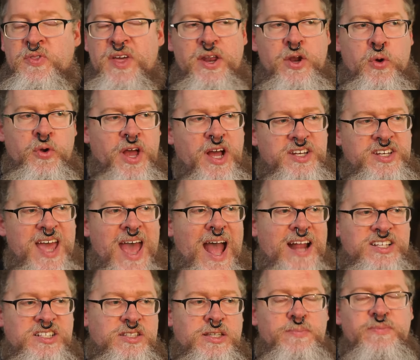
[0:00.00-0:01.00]
They don't
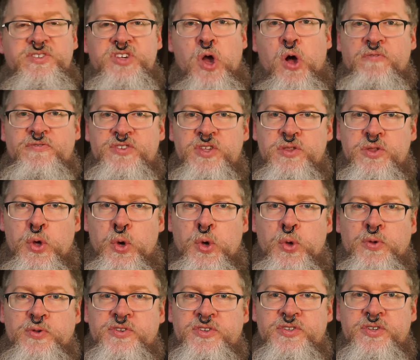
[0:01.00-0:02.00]
attach themselves to
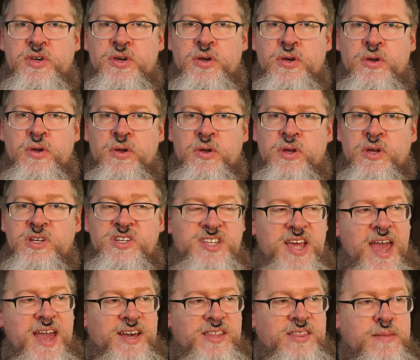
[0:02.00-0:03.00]
those,
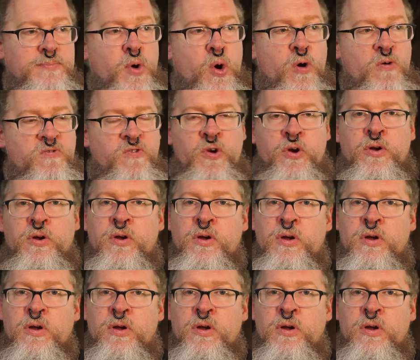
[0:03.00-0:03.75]
take them over,